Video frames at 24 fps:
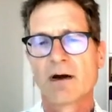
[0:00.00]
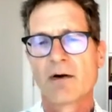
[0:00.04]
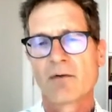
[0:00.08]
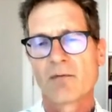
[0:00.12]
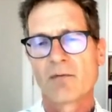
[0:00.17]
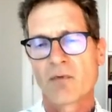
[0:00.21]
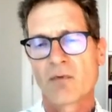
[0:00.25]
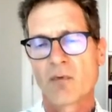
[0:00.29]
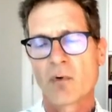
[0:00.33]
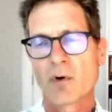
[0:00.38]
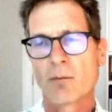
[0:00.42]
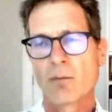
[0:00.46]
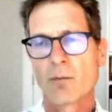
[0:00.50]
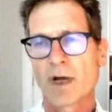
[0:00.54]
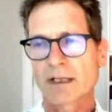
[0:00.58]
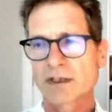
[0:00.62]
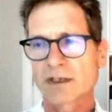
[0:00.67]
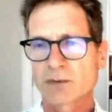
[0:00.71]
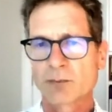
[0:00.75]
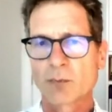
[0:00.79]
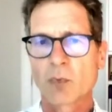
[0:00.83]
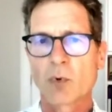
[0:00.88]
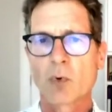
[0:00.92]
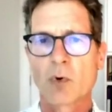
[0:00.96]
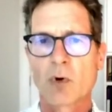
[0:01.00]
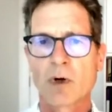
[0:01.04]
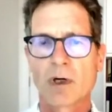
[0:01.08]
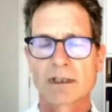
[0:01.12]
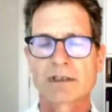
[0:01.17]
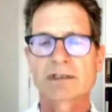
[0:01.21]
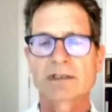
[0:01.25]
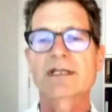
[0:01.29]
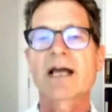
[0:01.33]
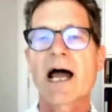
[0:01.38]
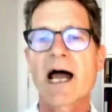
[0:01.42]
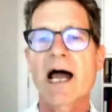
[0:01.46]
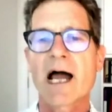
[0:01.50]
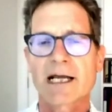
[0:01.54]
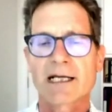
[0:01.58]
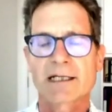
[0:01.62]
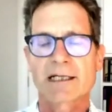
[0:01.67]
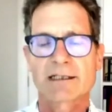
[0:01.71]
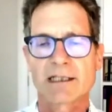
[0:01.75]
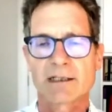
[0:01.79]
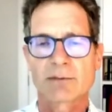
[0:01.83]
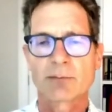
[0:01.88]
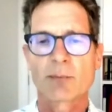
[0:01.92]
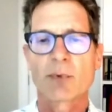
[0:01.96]
for a much more
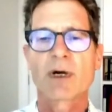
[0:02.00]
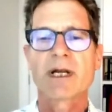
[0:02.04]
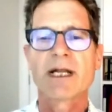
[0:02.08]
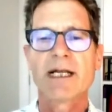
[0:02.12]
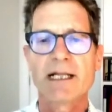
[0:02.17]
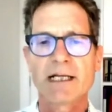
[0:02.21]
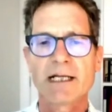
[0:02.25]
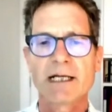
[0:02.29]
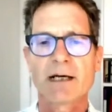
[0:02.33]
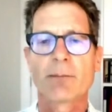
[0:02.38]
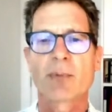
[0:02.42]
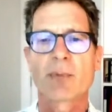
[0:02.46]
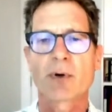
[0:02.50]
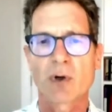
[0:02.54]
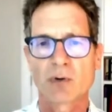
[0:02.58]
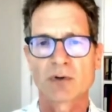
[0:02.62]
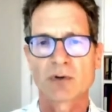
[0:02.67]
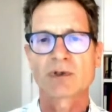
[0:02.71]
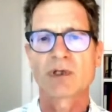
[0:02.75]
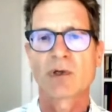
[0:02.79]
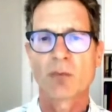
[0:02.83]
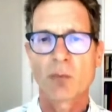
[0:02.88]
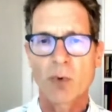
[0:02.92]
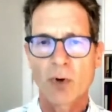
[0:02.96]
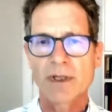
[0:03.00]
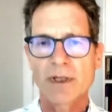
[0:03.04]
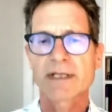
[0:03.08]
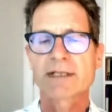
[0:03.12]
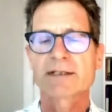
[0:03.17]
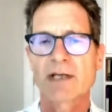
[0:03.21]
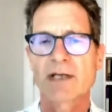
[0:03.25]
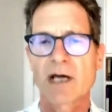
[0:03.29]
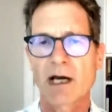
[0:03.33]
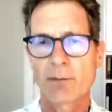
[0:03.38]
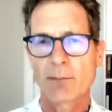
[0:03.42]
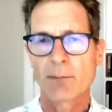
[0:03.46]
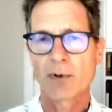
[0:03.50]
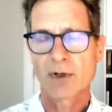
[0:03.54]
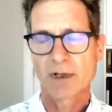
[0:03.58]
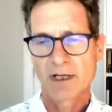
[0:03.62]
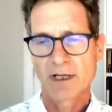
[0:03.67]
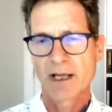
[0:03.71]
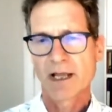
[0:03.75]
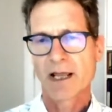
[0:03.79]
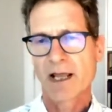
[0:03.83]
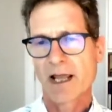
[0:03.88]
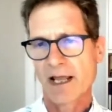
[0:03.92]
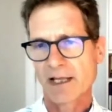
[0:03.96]
targeted breeding approach. And one example
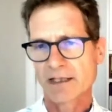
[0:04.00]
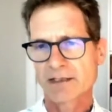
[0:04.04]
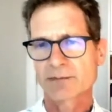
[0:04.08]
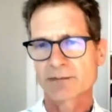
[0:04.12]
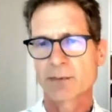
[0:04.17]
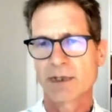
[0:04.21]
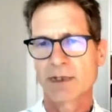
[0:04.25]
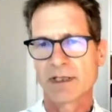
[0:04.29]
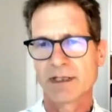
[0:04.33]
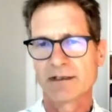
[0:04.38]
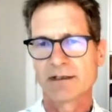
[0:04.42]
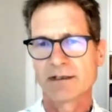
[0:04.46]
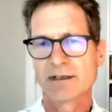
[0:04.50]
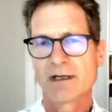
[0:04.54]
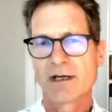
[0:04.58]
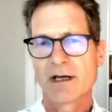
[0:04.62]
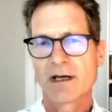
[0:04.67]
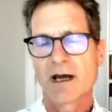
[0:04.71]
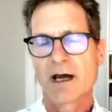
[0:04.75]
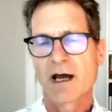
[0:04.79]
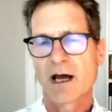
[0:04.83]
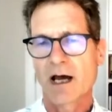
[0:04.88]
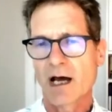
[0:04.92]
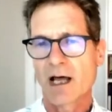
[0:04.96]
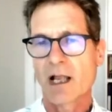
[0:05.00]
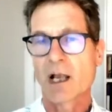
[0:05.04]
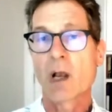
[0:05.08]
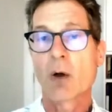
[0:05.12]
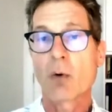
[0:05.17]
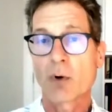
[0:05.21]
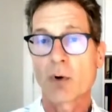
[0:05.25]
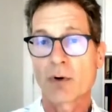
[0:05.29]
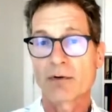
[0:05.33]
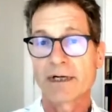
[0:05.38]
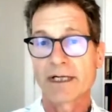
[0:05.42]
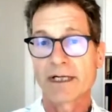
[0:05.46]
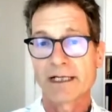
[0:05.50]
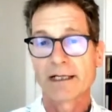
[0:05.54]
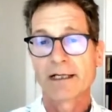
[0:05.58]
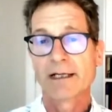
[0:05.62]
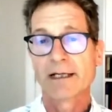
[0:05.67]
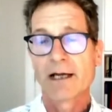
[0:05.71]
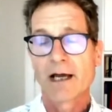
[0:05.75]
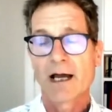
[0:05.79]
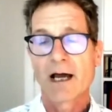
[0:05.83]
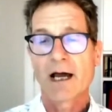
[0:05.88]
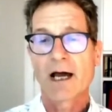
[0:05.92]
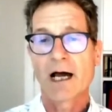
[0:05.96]
has been uh, lowering,
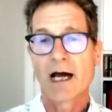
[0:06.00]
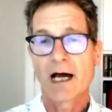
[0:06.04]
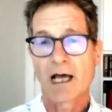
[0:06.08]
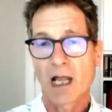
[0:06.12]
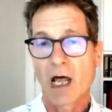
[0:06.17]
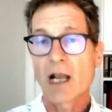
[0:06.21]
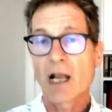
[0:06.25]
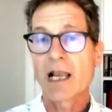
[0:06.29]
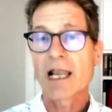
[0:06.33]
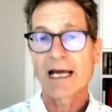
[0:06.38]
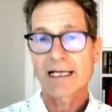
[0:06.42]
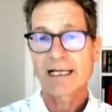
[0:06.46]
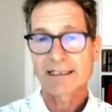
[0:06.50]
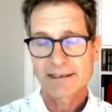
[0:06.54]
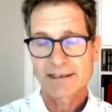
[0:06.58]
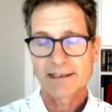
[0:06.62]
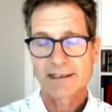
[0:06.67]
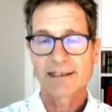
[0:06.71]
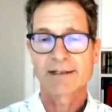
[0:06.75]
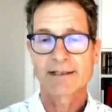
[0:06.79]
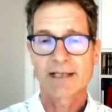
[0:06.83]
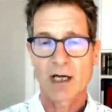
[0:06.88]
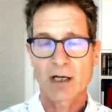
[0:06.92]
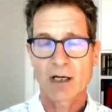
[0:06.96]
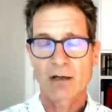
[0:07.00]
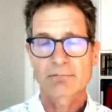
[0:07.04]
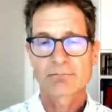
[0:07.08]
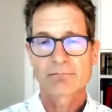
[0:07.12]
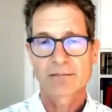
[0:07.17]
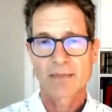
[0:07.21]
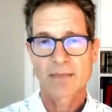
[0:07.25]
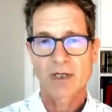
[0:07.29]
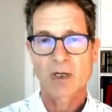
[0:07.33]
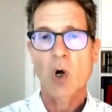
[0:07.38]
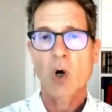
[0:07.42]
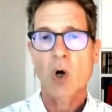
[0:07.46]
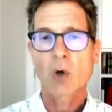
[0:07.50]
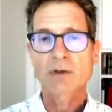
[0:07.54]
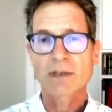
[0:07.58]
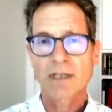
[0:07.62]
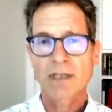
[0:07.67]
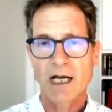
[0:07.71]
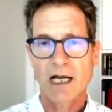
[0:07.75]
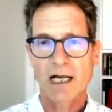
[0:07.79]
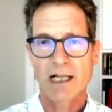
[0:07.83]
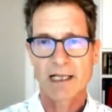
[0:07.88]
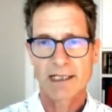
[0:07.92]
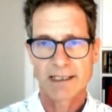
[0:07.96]
uh, lightening the, the coat
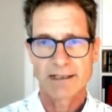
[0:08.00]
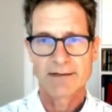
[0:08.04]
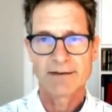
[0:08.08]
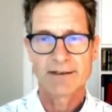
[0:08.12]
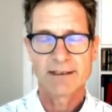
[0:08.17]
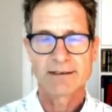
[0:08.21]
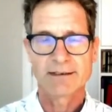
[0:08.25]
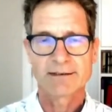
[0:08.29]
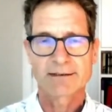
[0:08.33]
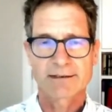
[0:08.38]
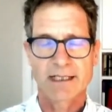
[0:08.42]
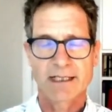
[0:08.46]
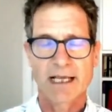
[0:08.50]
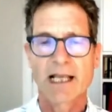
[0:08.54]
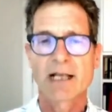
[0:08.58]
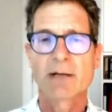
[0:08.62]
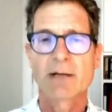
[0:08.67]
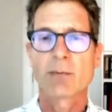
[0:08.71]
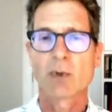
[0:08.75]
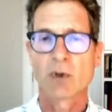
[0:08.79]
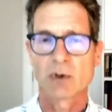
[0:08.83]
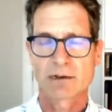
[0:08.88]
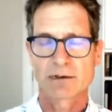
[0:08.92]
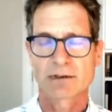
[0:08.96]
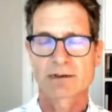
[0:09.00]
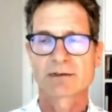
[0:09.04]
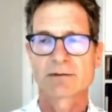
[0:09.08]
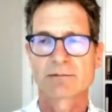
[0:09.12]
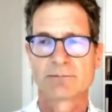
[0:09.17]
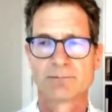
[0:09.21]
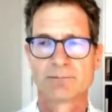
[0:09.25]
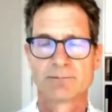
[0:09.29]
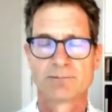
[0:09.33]
color in these animals.